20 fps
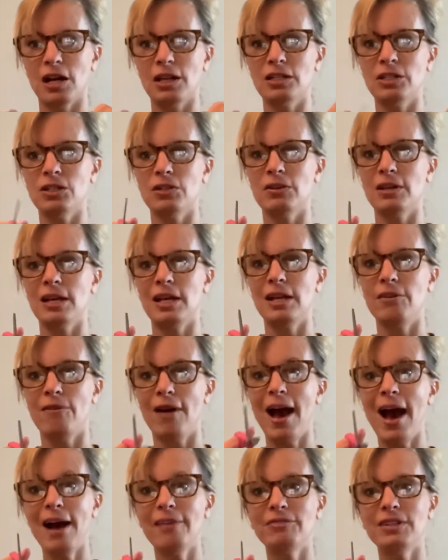So you
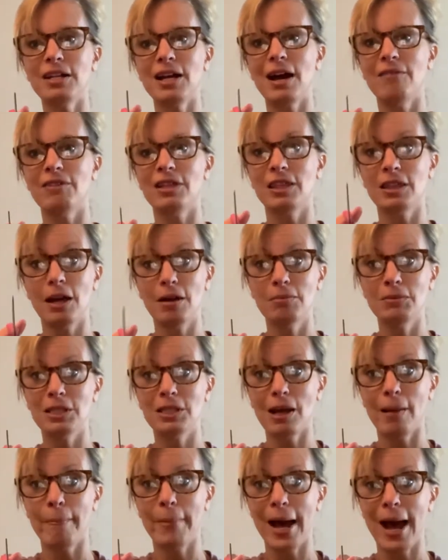have to have a thumbs
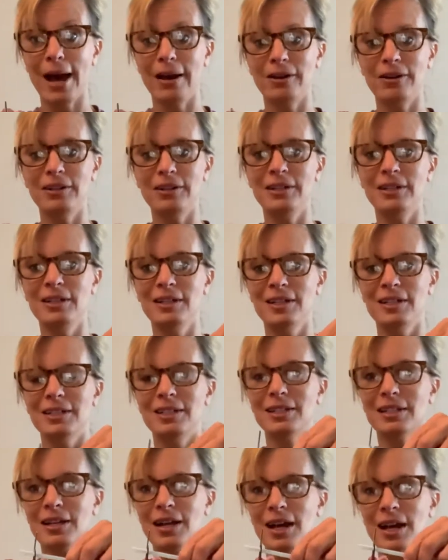up pattern to
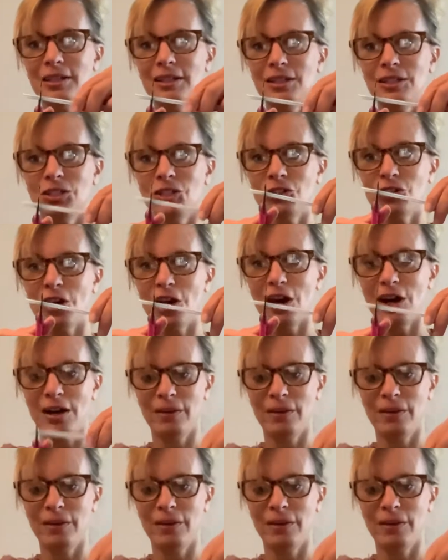cut the straw.